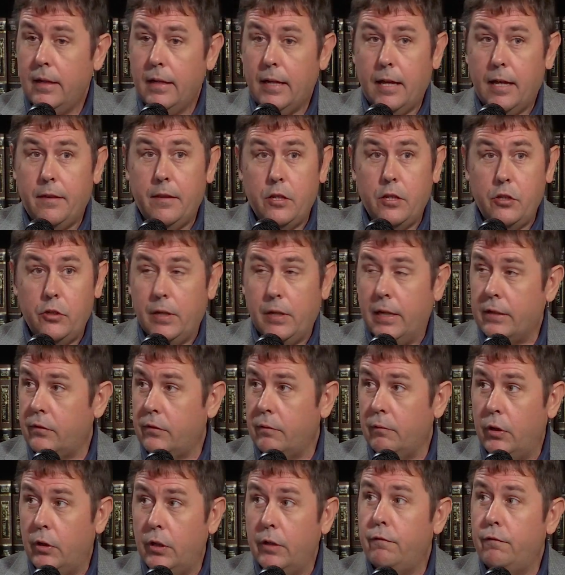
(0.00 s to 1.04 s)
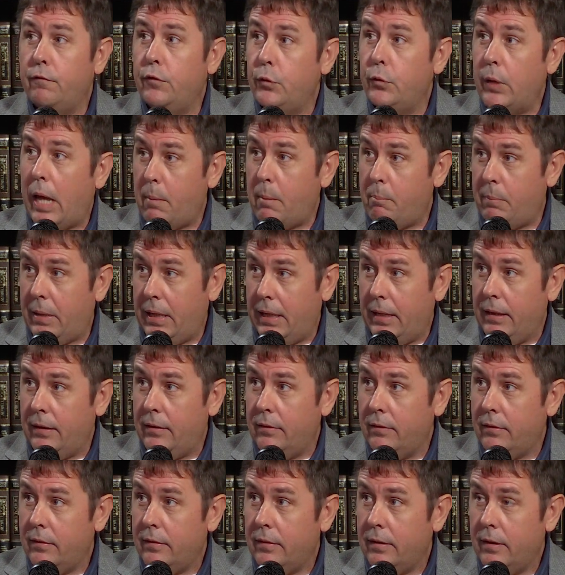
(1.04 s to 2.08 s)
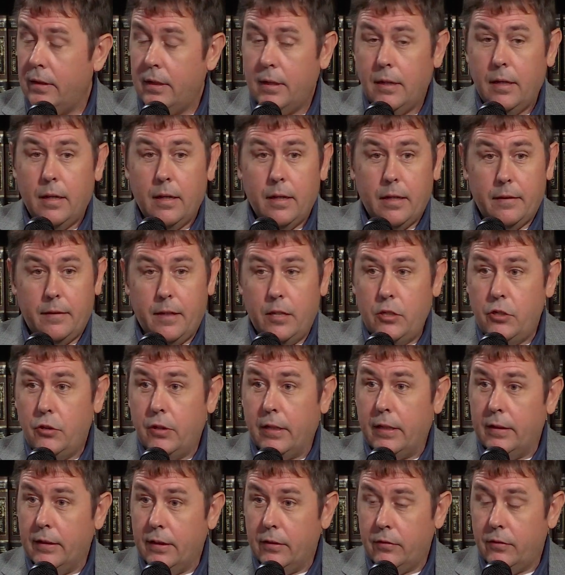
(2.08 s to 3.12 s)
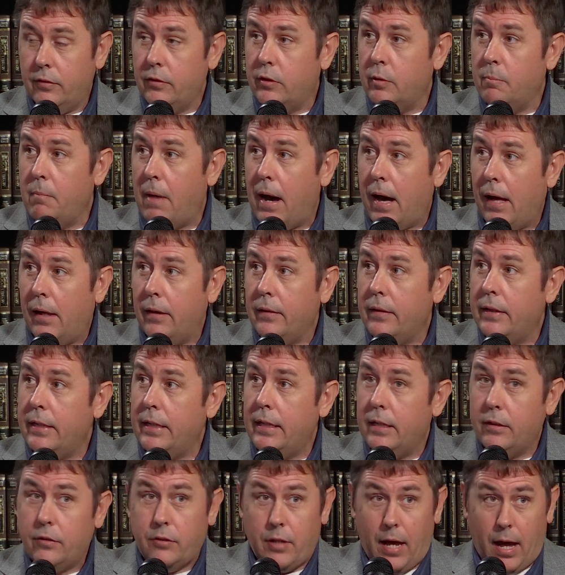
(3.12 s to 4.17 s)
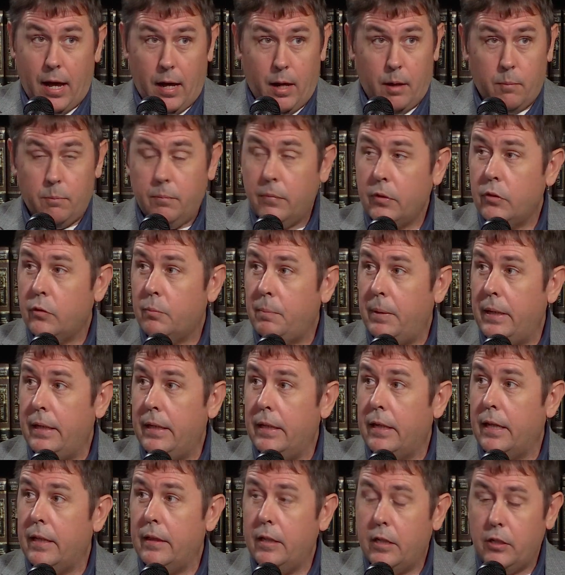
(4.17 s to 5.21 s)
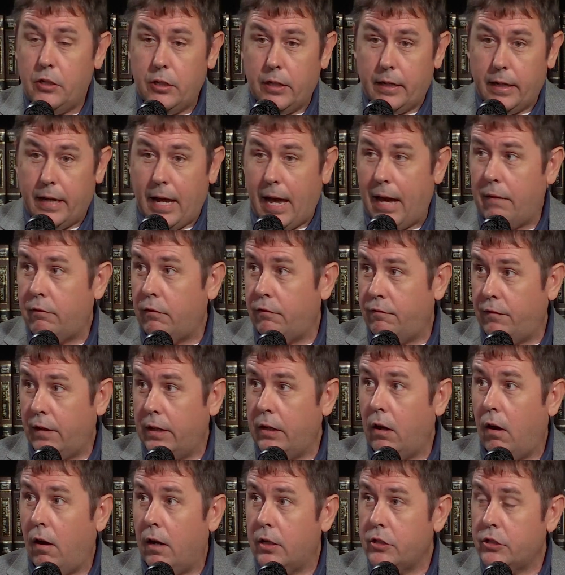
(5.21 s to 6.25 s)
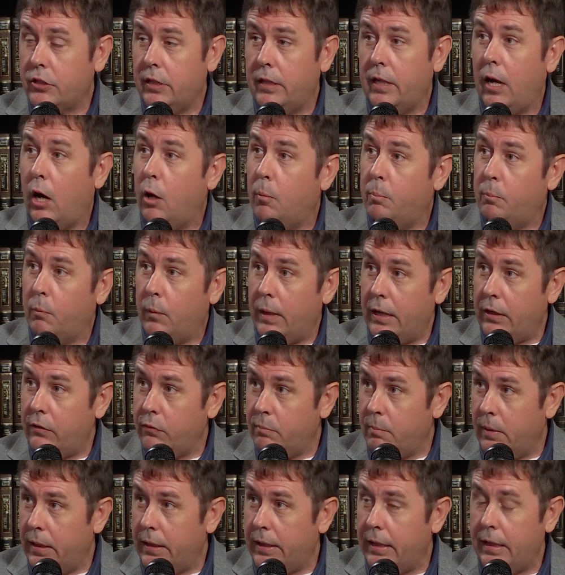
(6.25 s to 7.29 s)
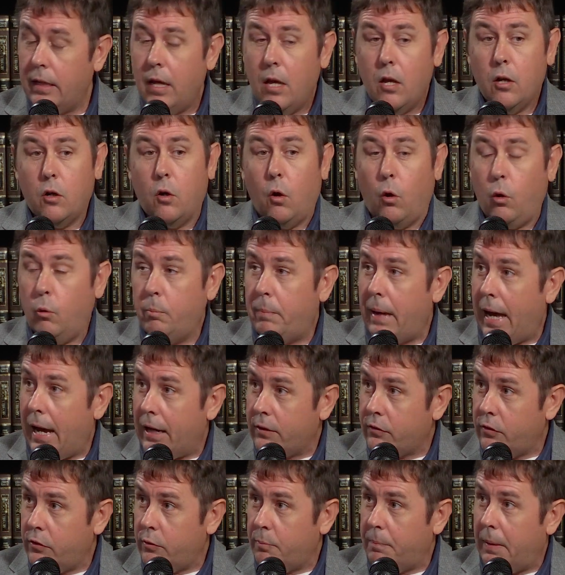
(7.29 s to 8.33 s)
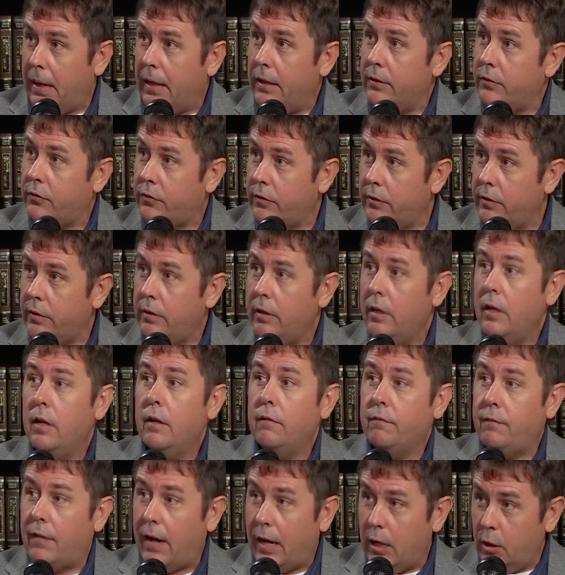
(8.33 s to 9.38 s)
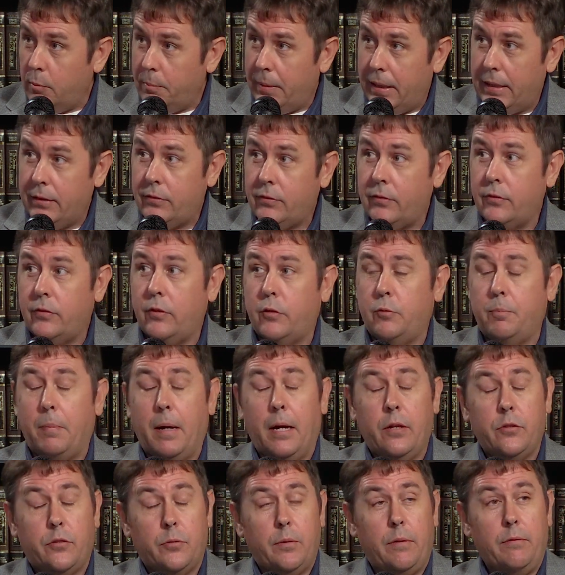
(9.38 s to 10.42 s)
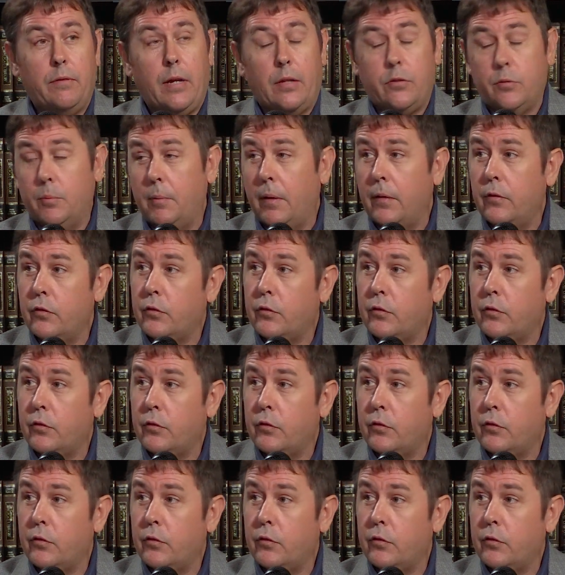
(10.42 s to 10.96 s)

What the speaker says: And then you get some good food at Beans. Mm-hmm. Then you can listen to Molly and Tom speak. And then you can have a fun auction, help raise money. Goldback's a sponsor. Firebase is a sponsor. We've got some other